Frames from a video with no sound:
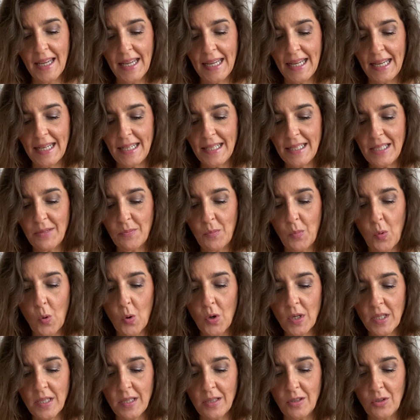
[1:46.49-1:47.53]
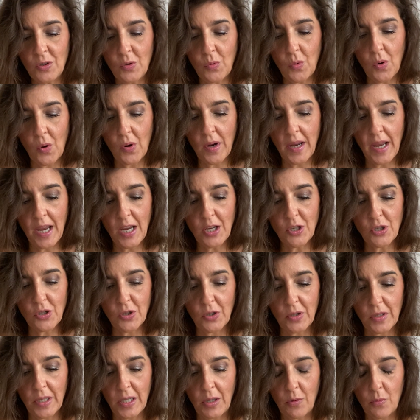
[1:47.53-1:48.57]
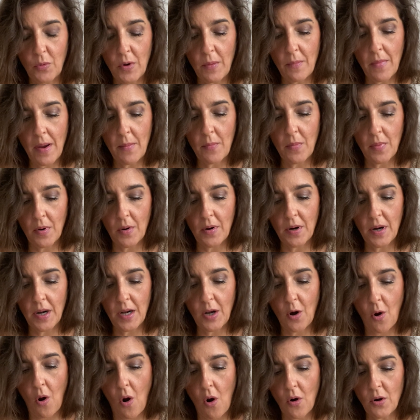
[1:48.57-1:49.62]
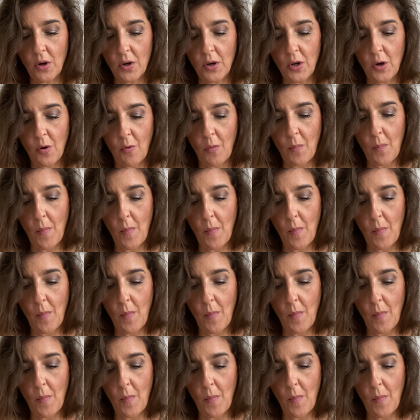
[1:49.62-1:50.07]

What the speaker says: It is important to occasionally remember and honor your